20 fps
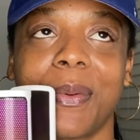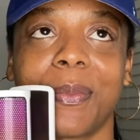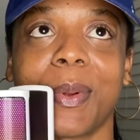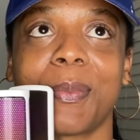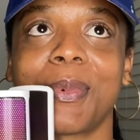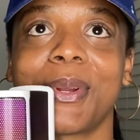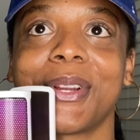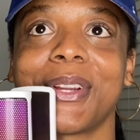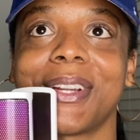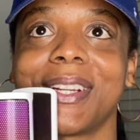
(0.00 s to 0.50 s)
I
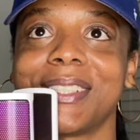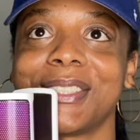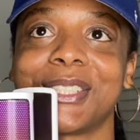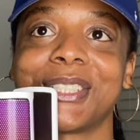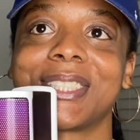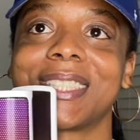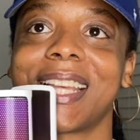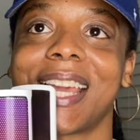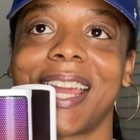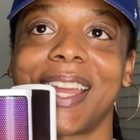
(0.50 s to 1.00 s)
remember
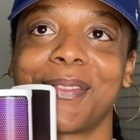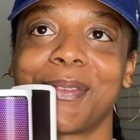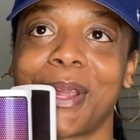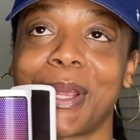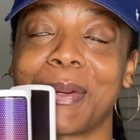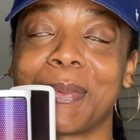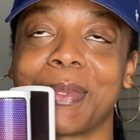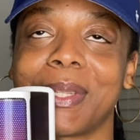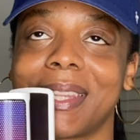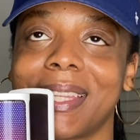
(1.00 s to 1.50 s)
just like
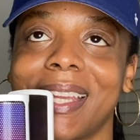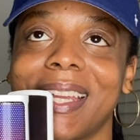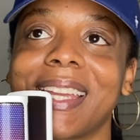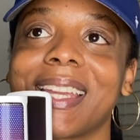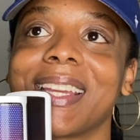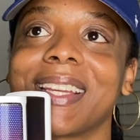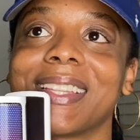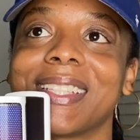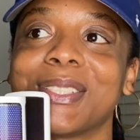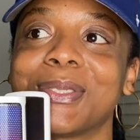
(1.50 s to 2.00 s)
randomly
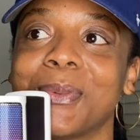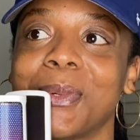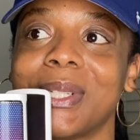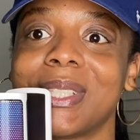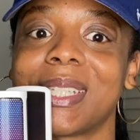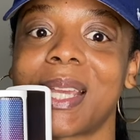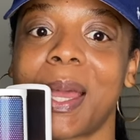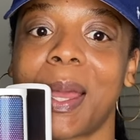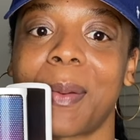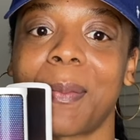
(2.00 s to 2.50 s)
thinking this
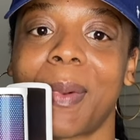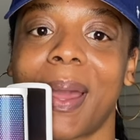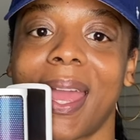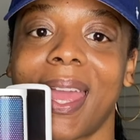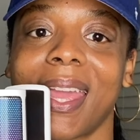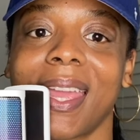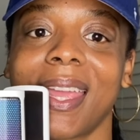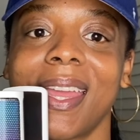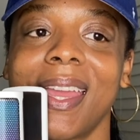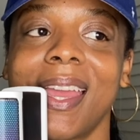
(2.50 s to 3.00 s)
one time
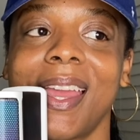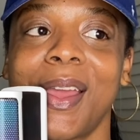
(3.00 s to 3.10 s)
my